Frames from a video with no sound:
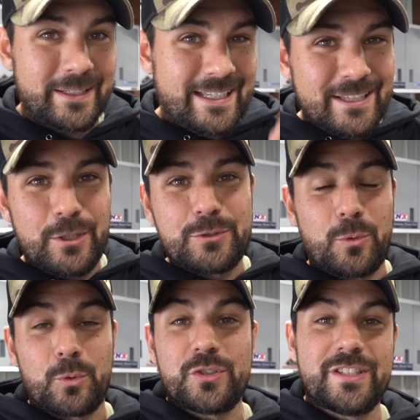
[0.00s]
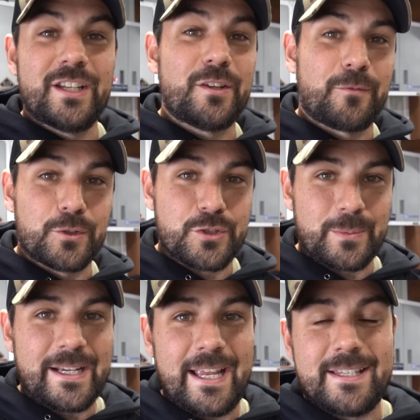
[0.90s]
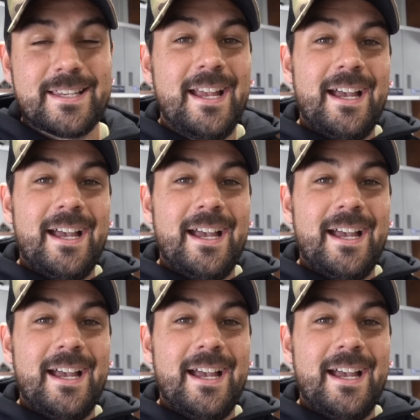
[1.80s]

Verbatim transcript: but get those orders in in the first three days